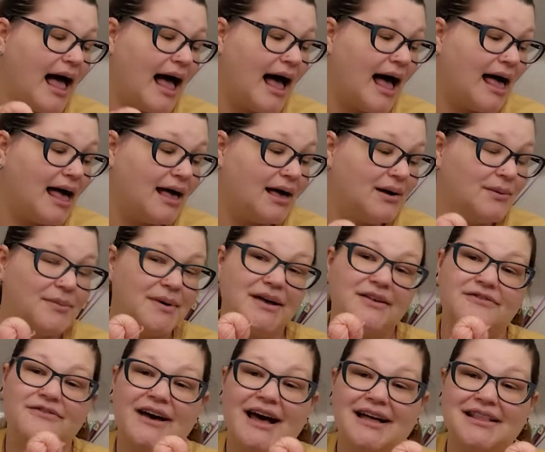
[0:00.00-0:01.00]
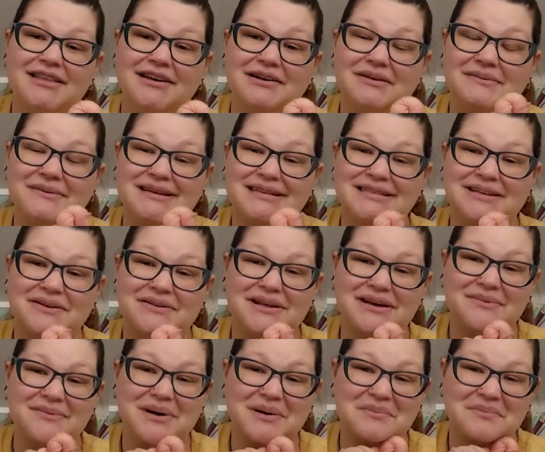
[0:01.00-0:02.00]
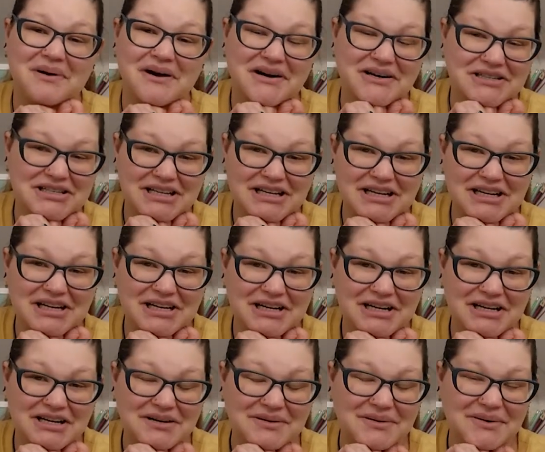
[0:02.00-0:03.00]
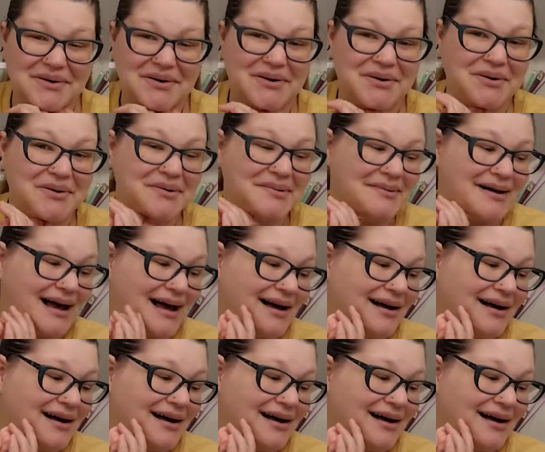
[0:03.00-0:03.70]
In fact, there was only one person who